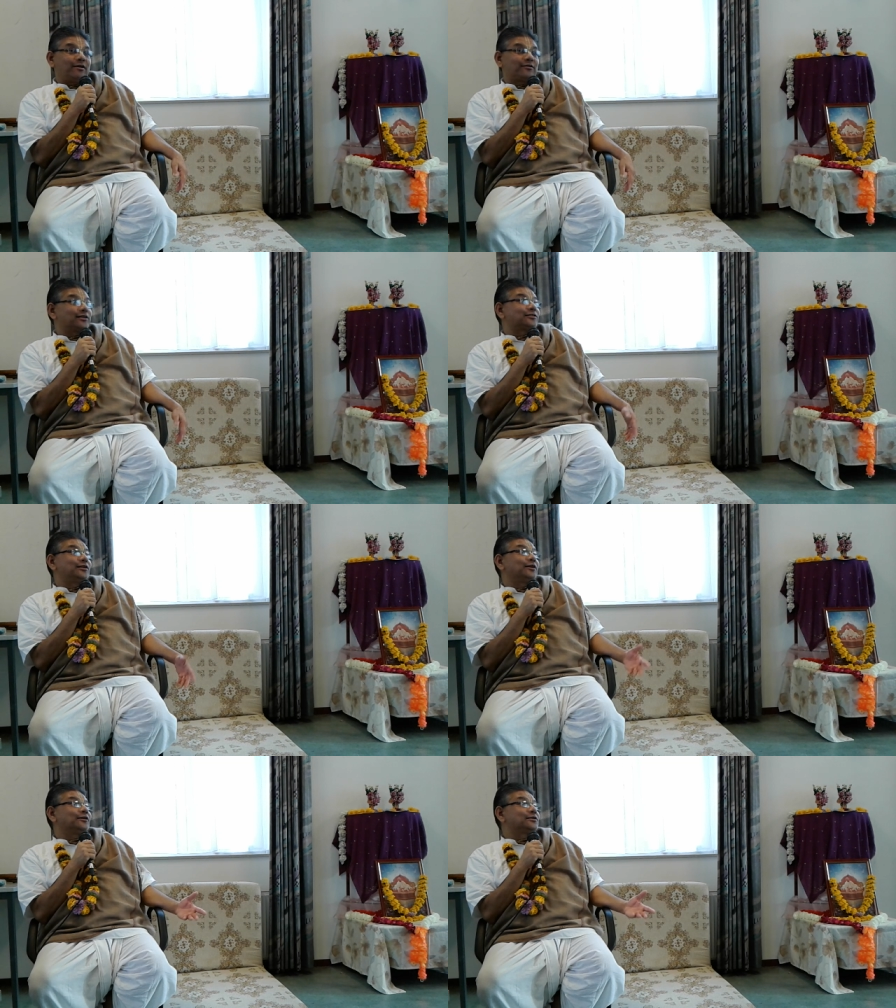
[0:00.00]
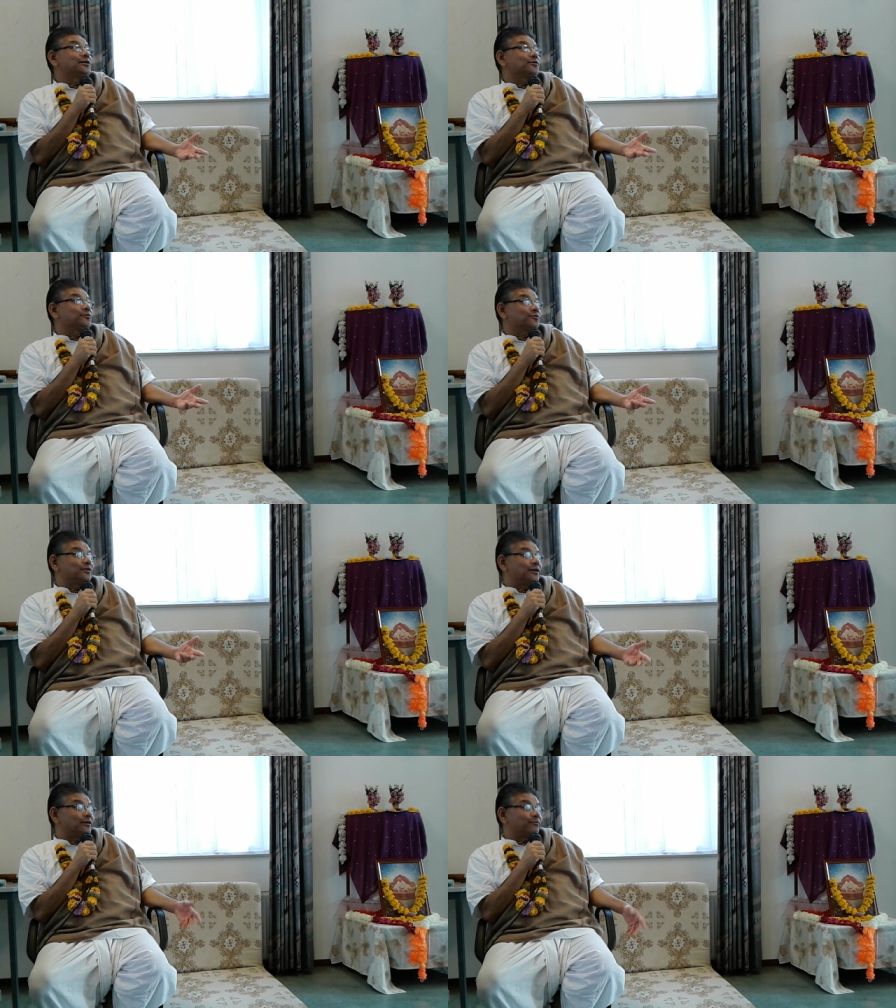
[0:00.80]
60 years he
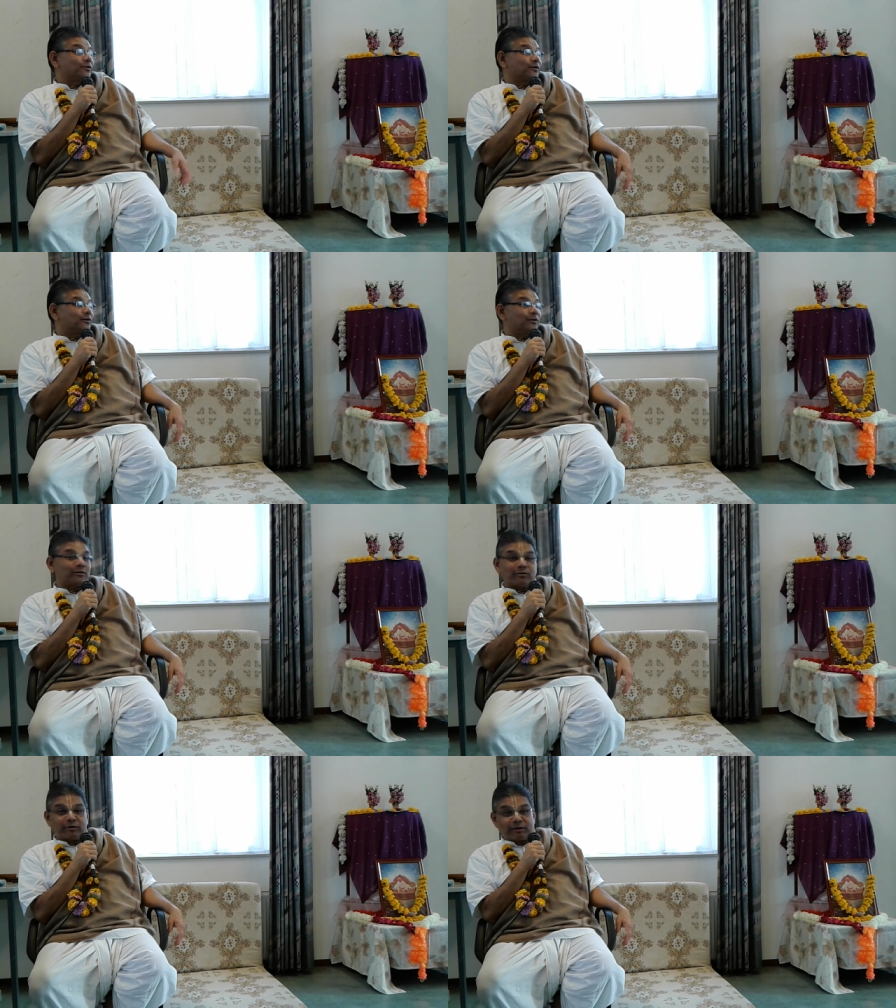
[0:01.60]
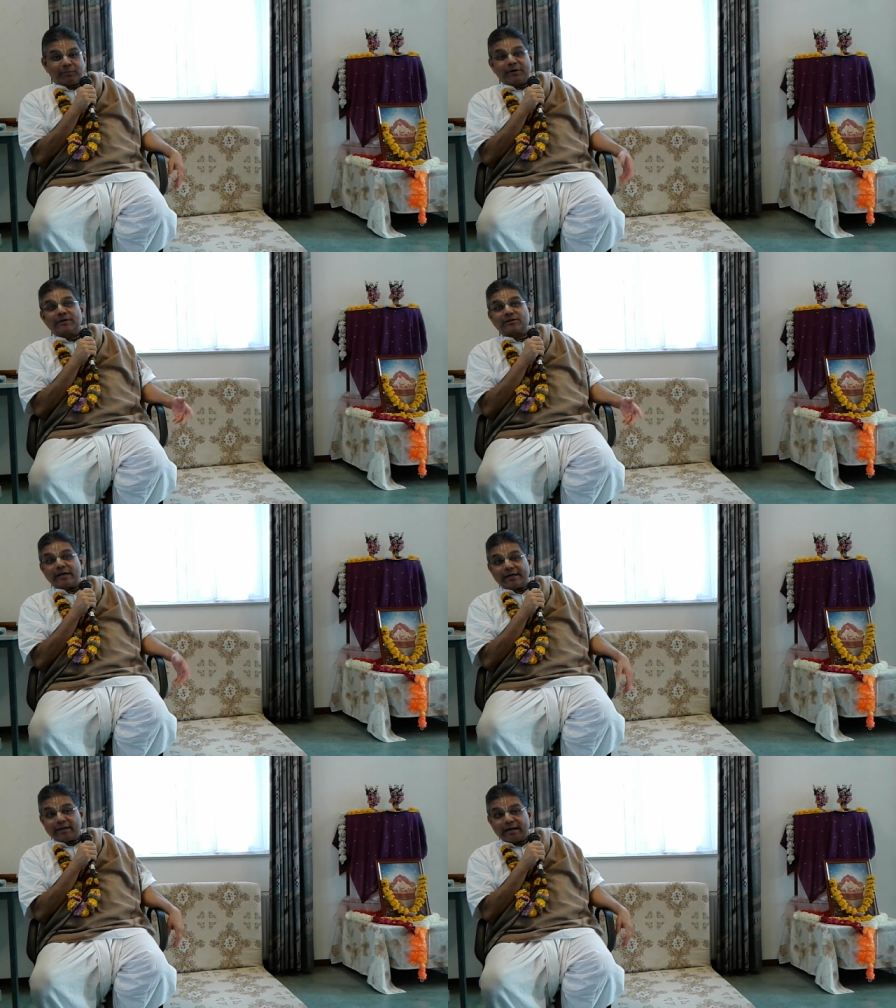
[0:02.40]
associated with her. It appears
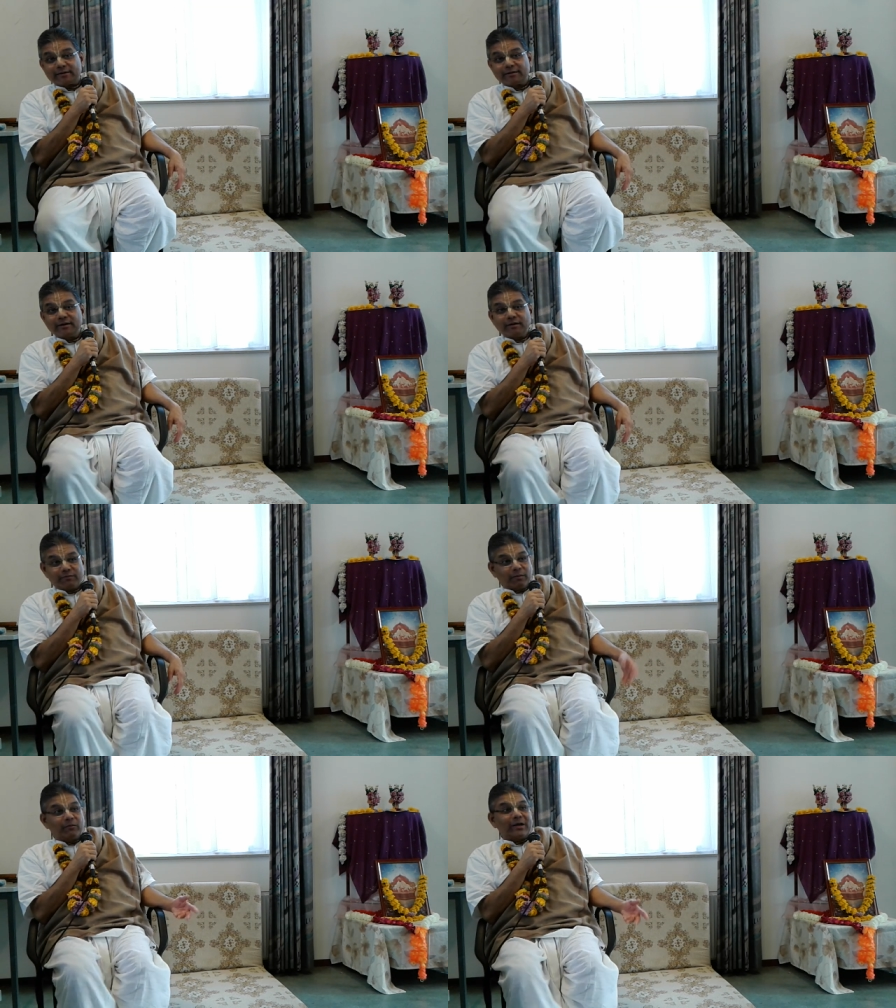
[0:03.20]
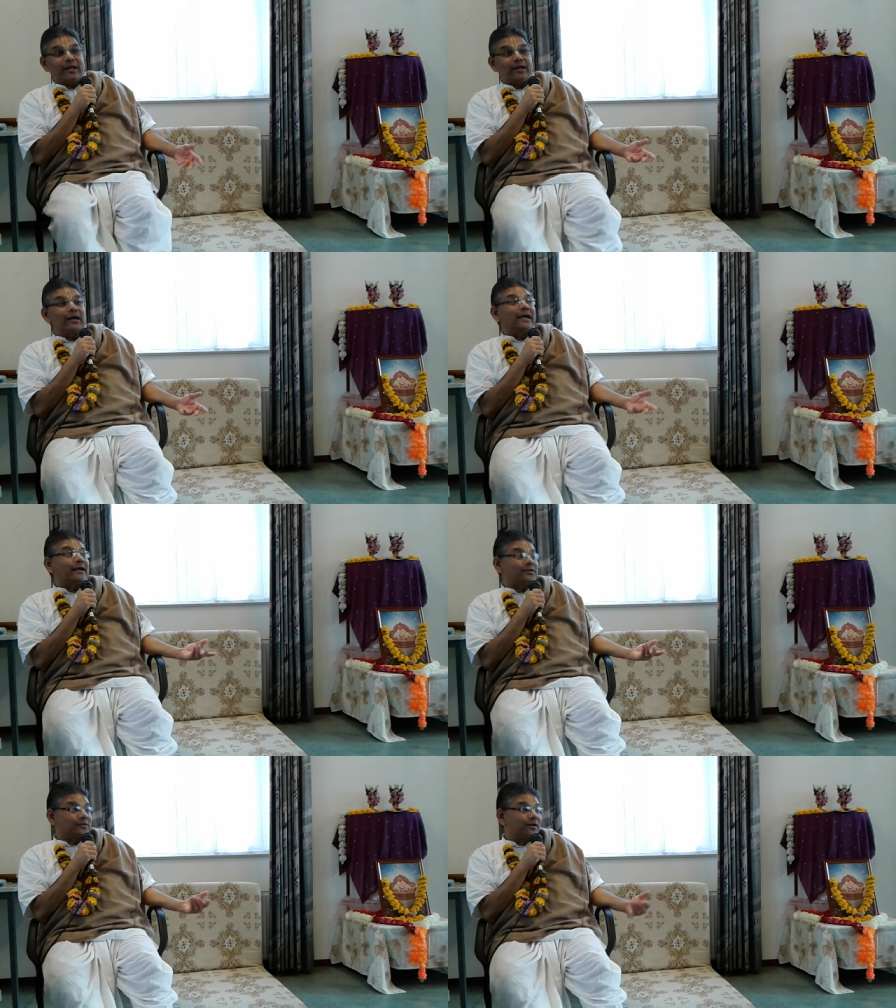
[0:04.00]
like that. From a very young
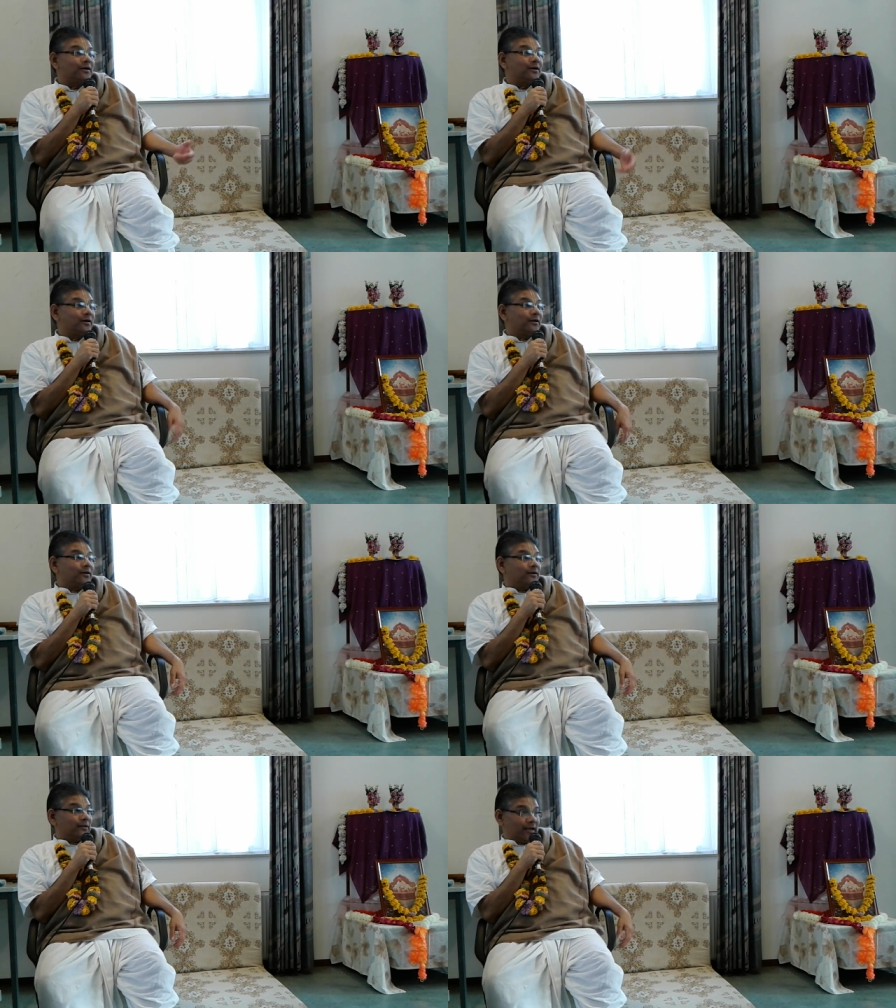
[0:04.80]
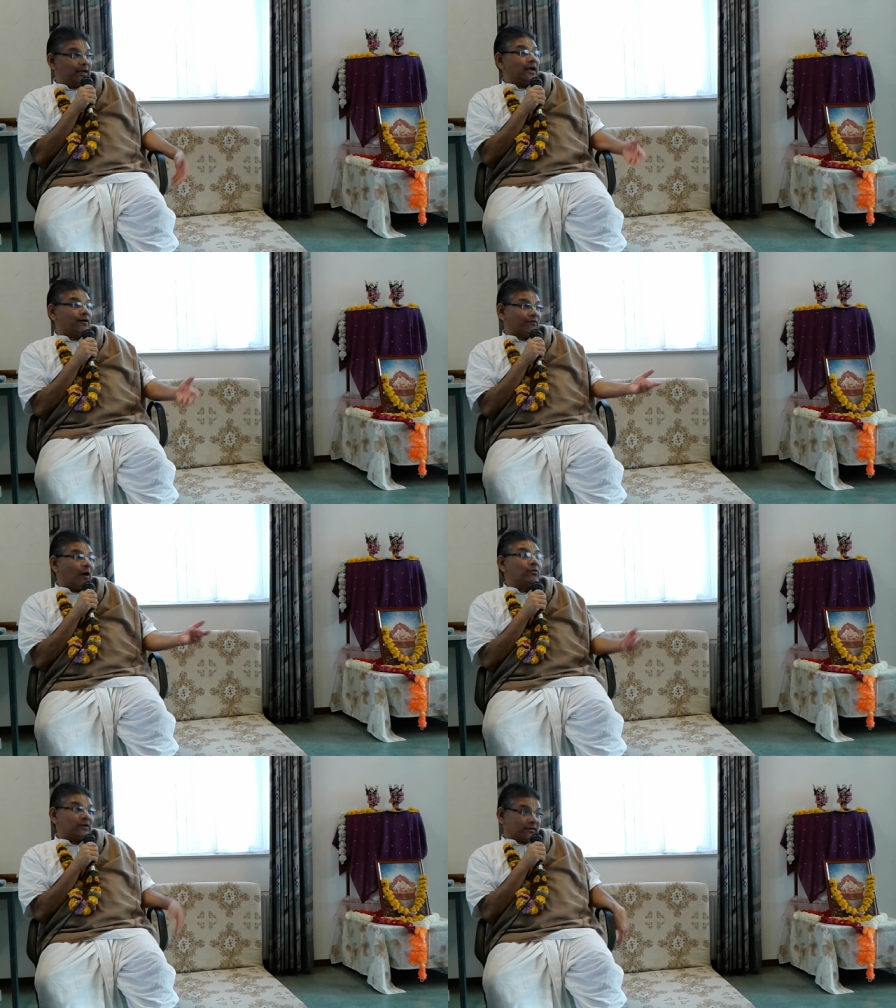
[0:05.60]
age, he had
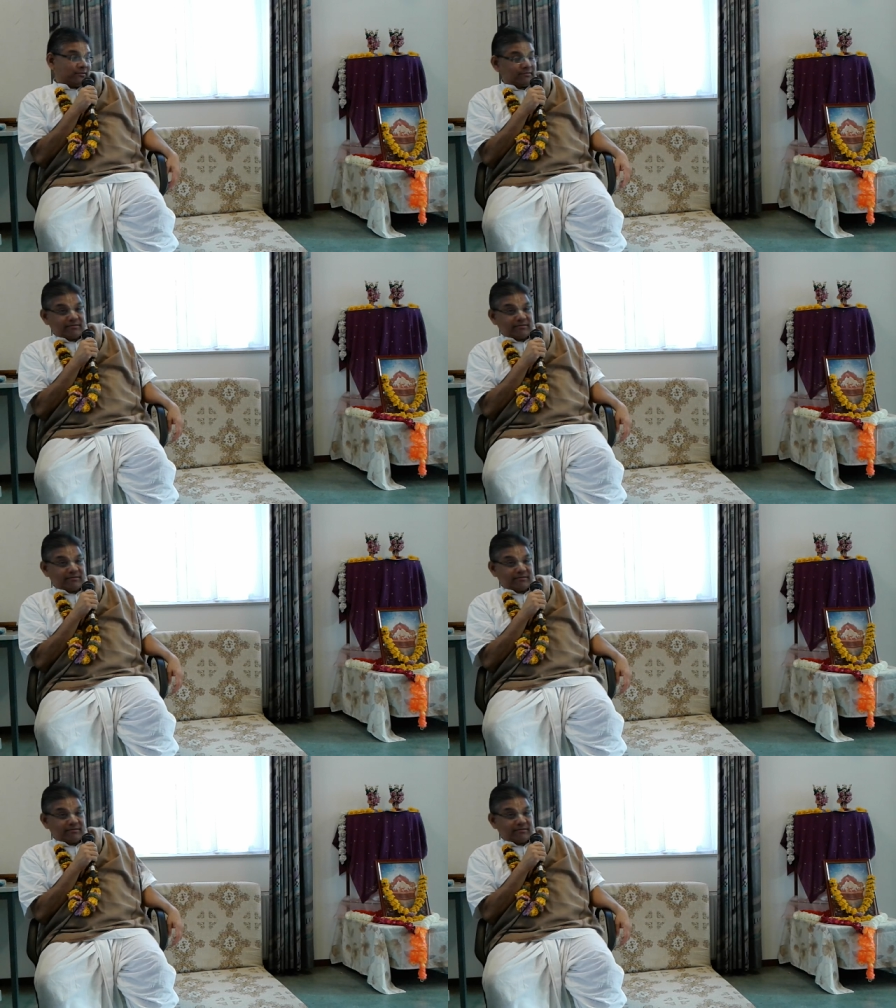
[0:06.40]
found her.